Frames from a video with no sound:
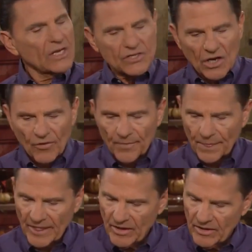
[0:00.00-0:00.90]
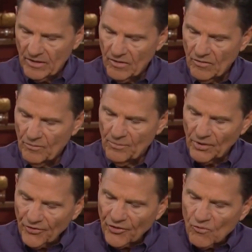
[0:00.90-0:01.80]
So,
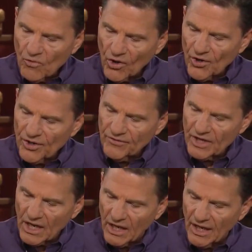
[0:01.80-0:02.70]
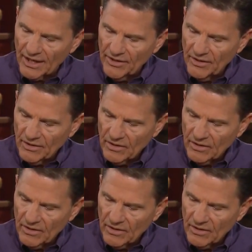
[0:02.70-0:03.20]
put the Word of God